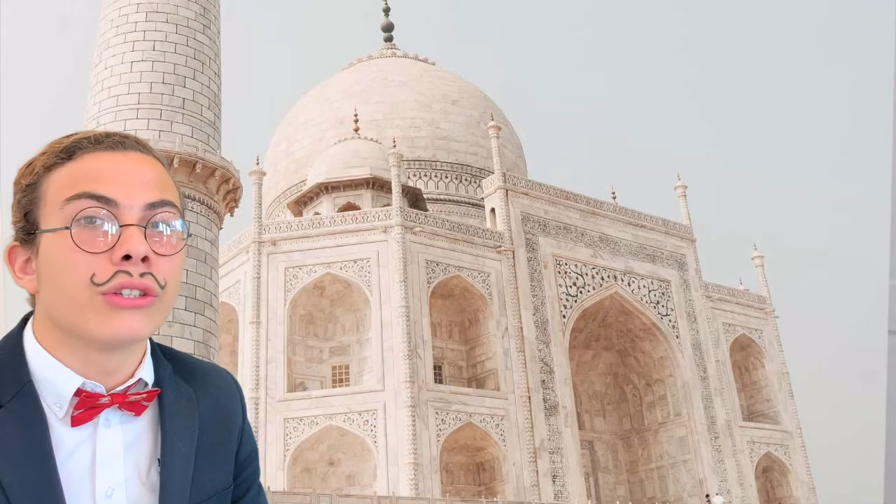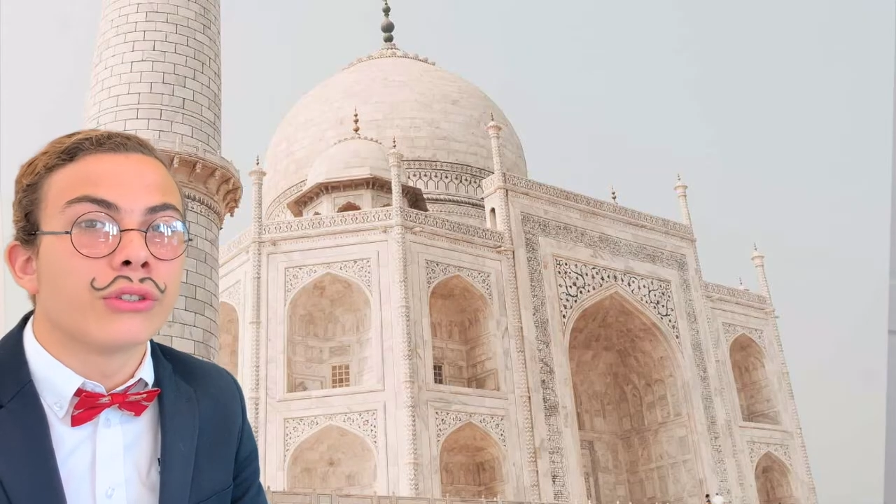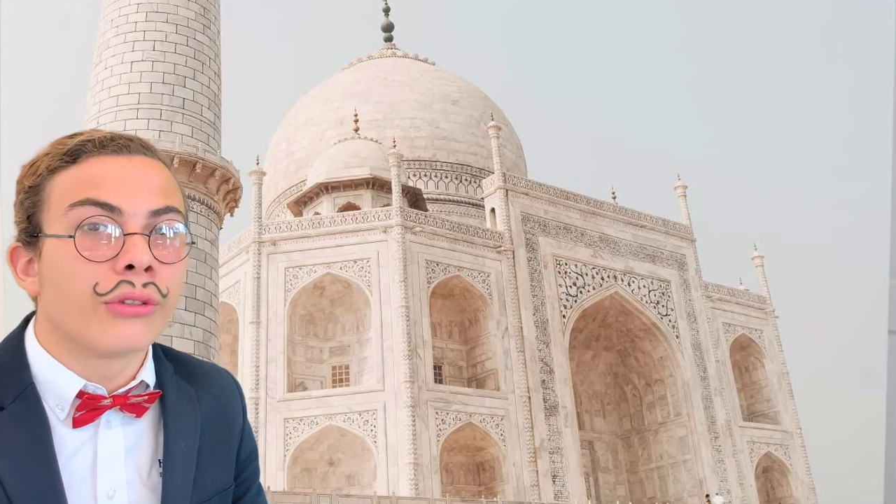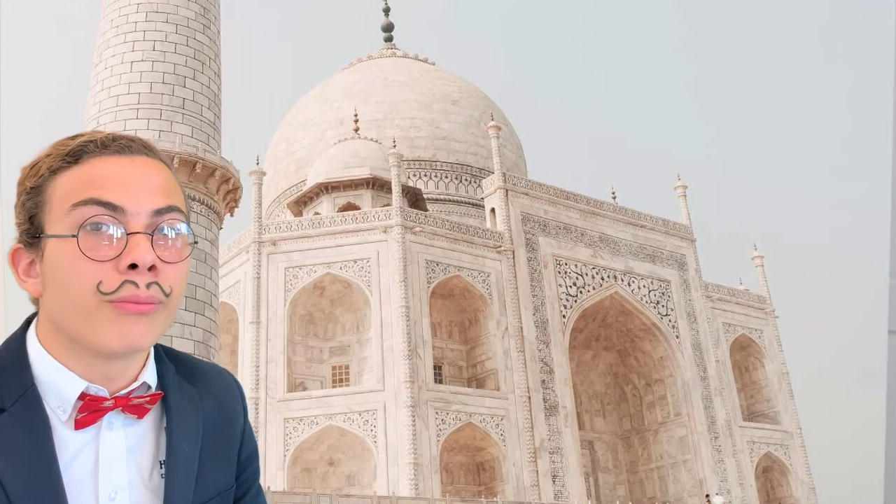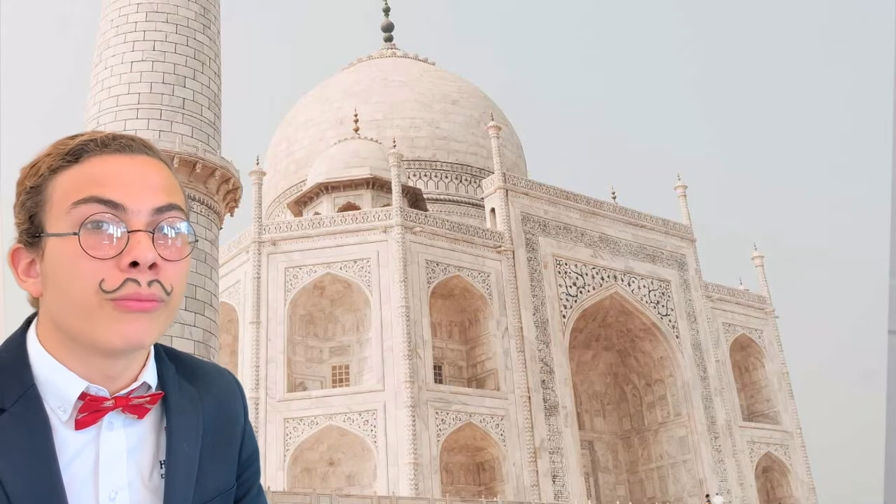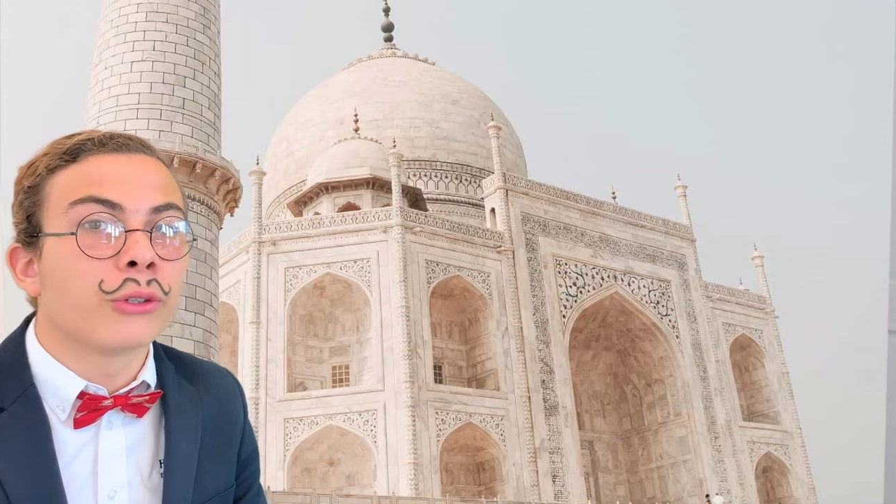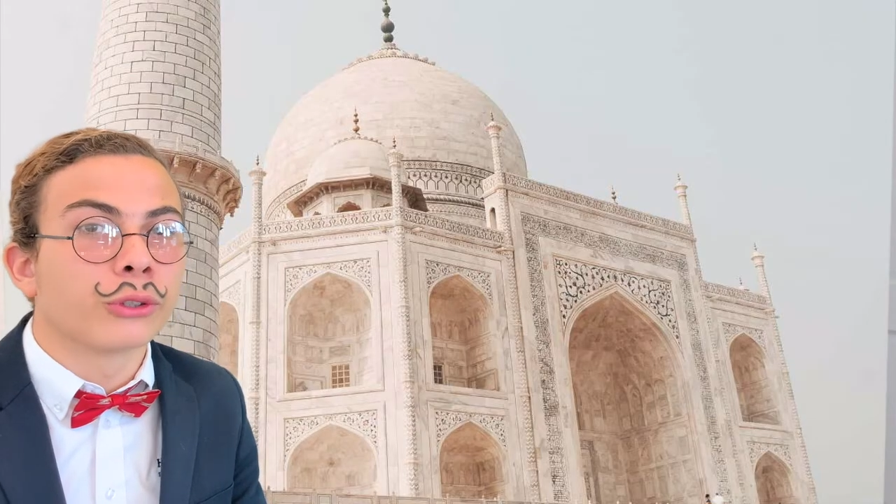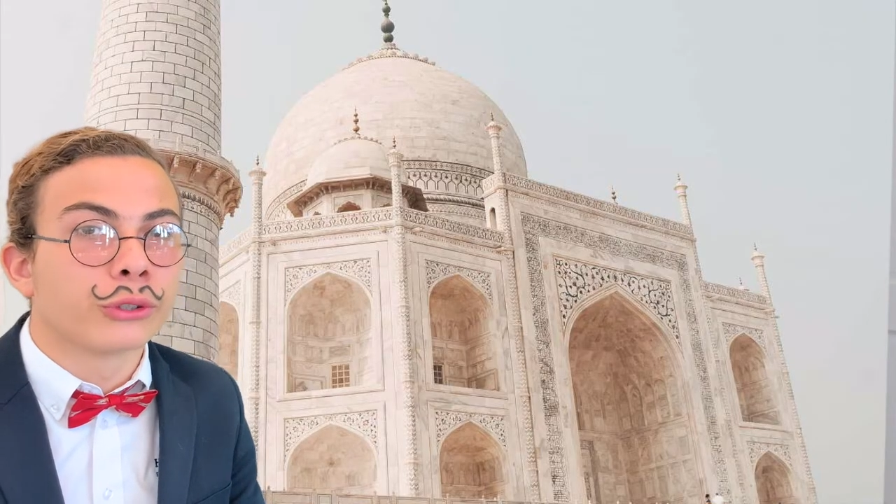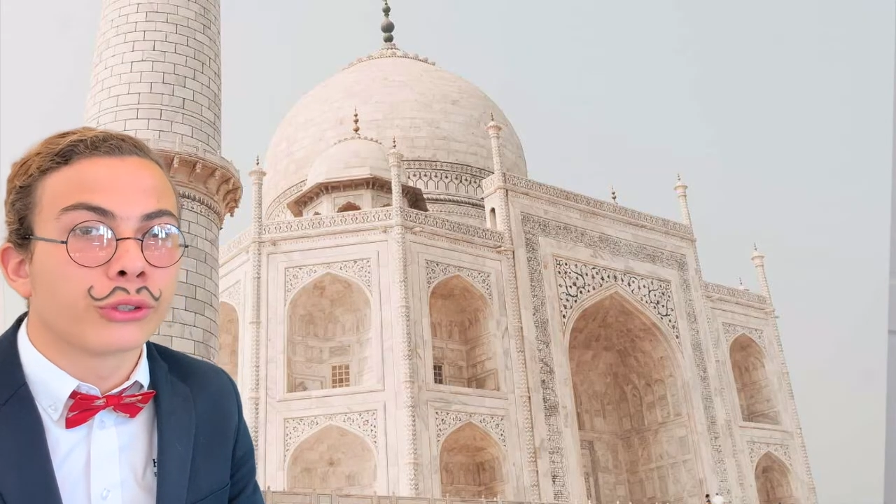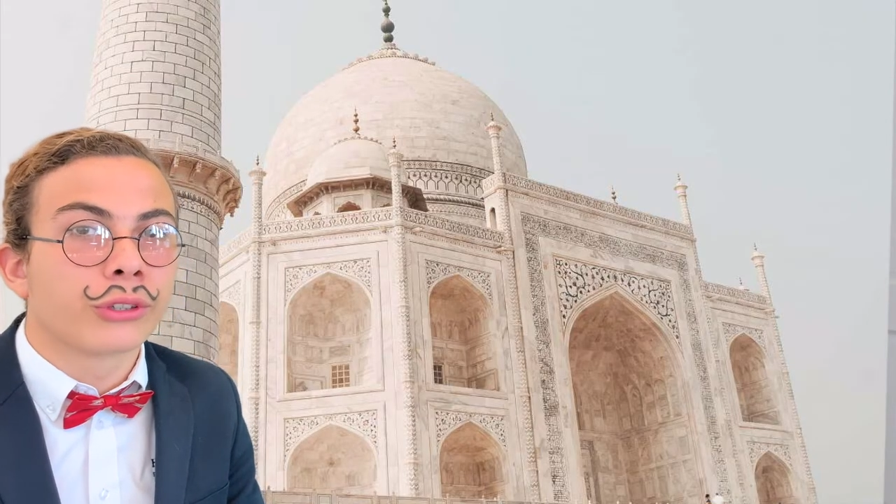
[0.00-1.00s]
to the
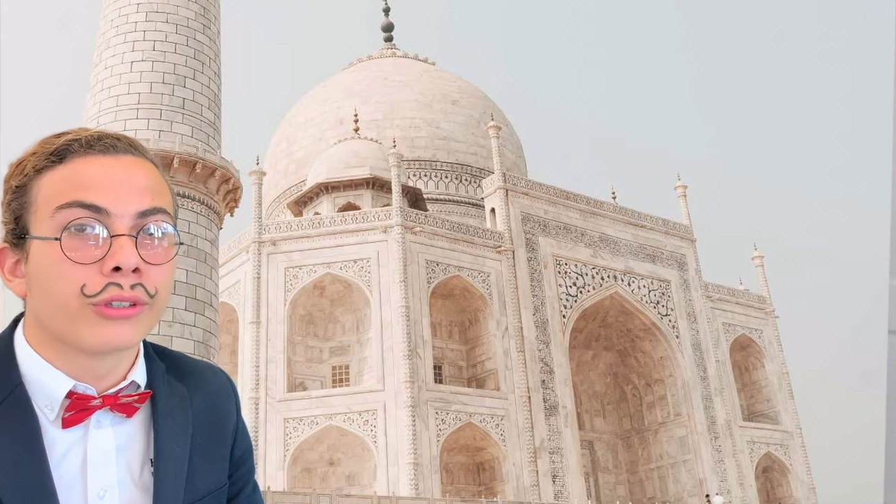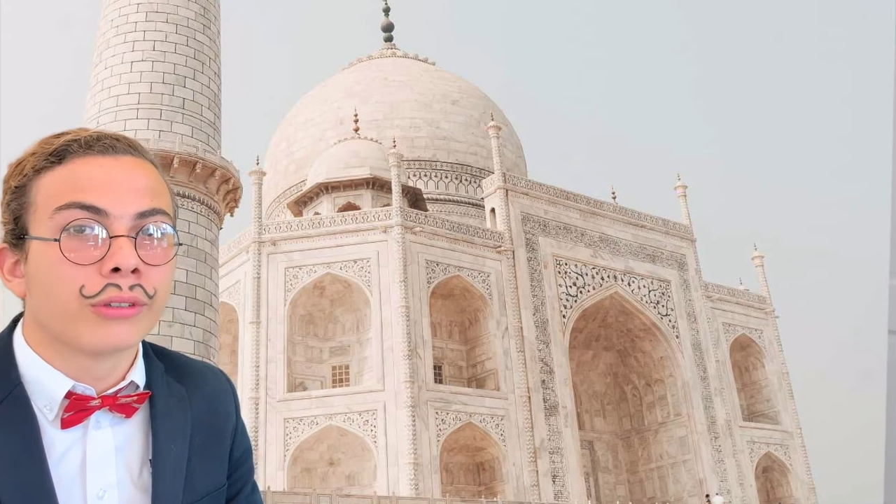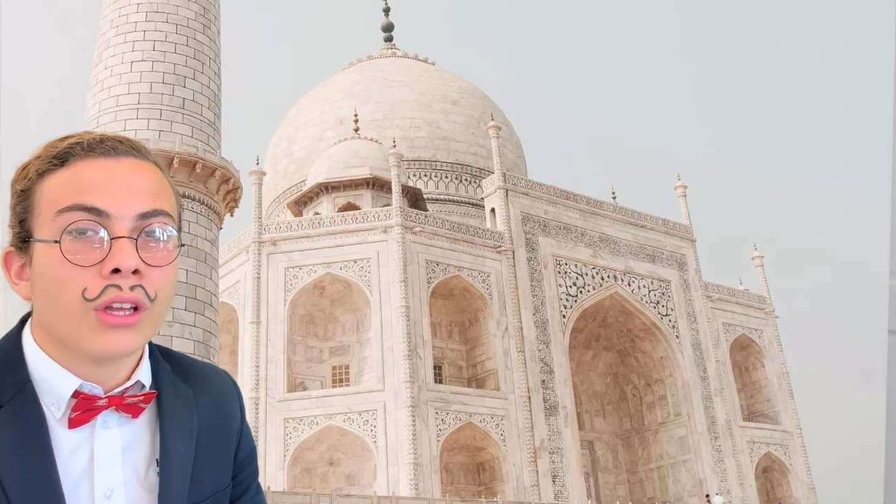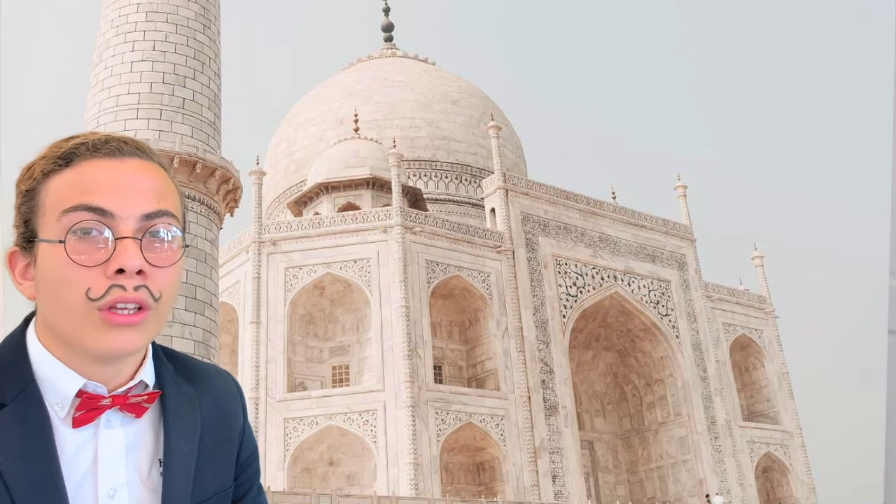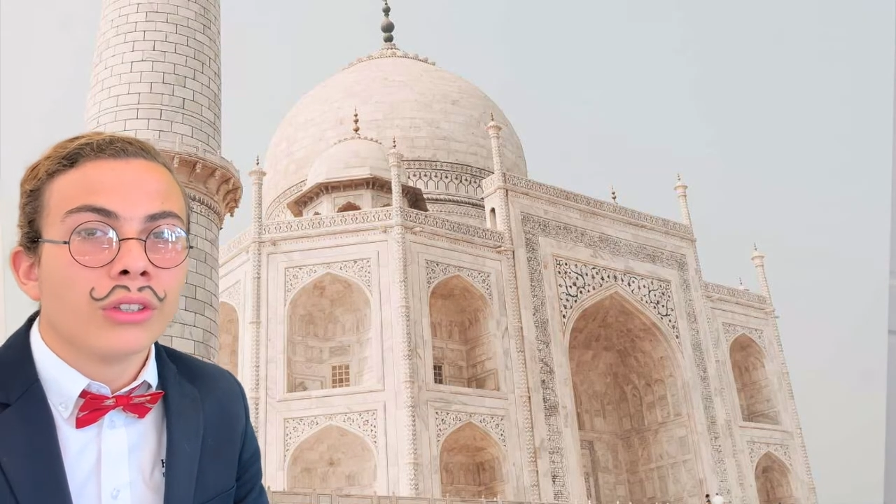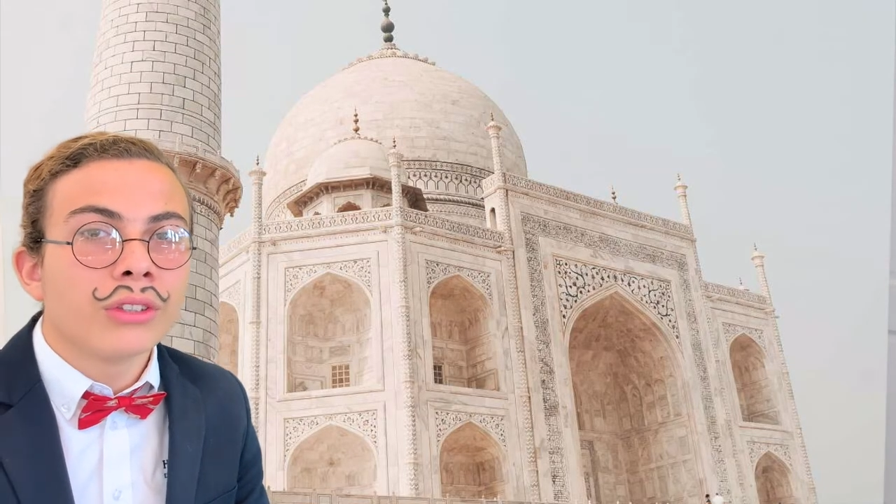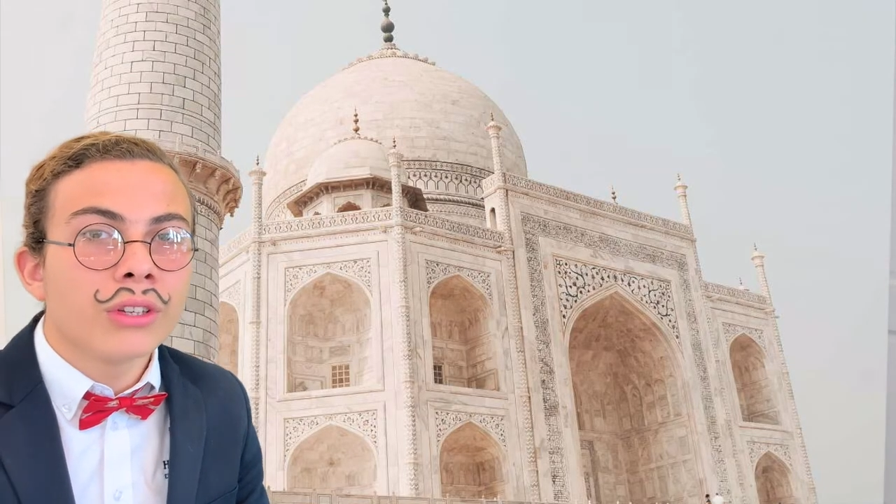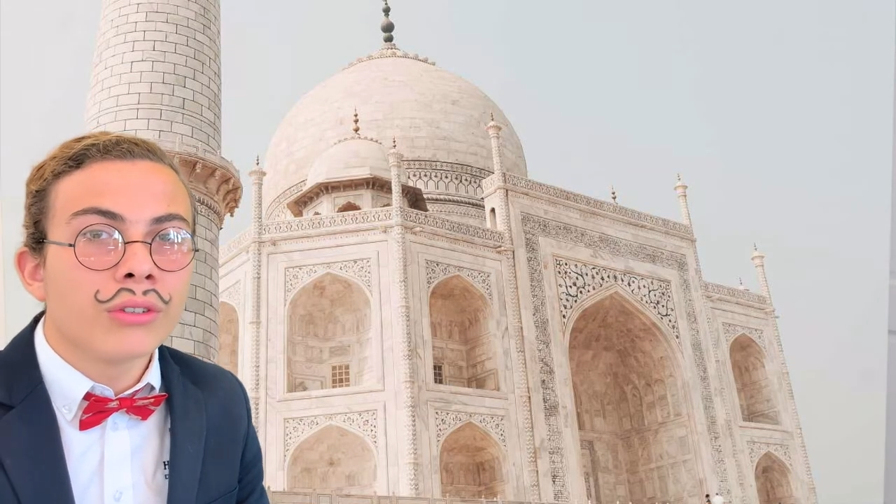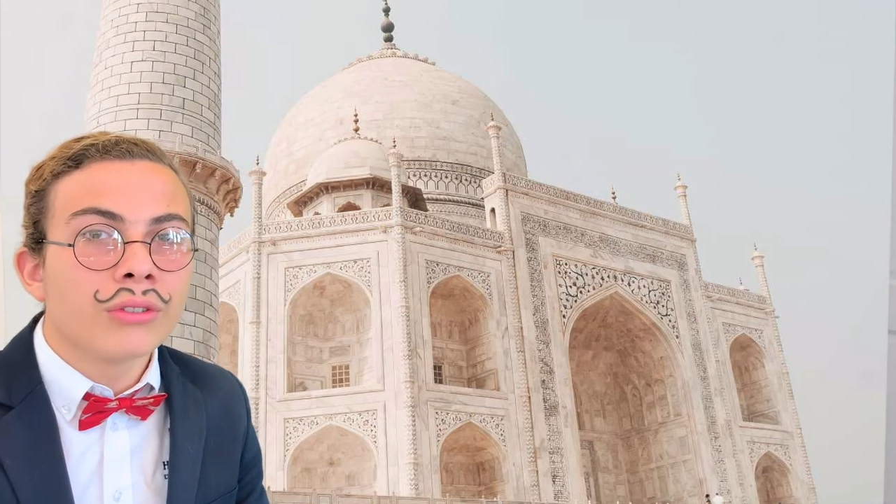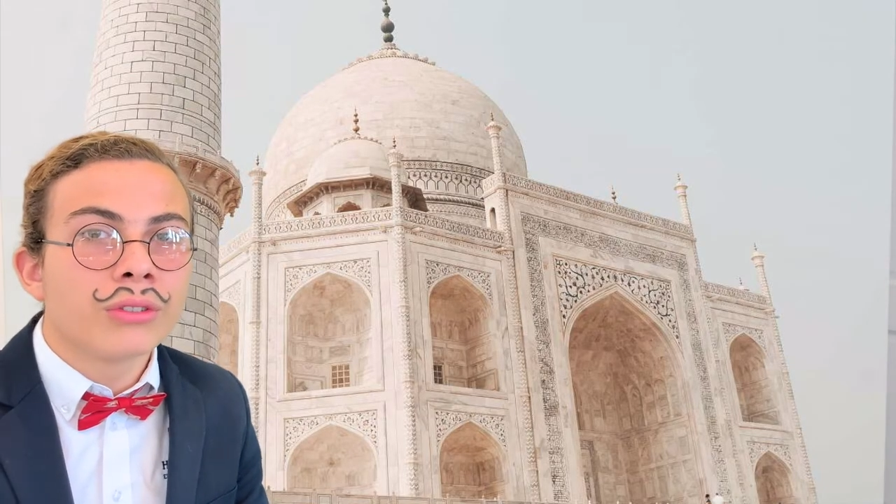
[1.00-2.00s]
mosque,
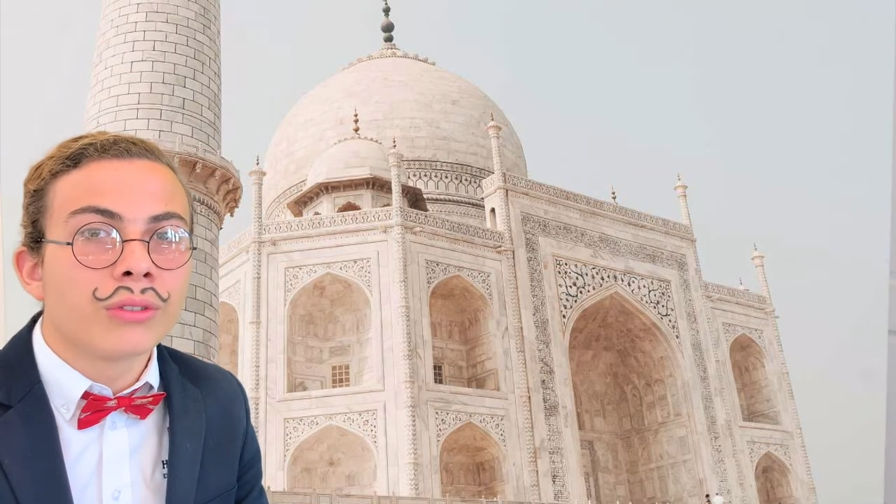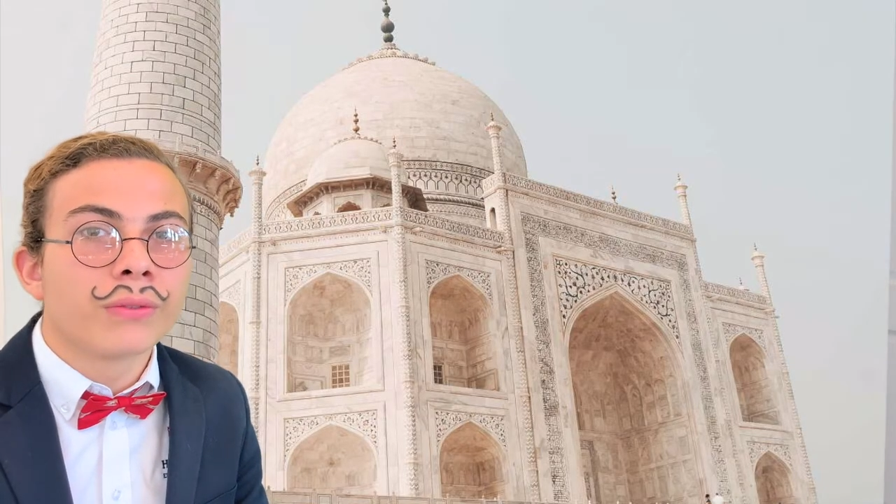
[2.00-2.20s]
used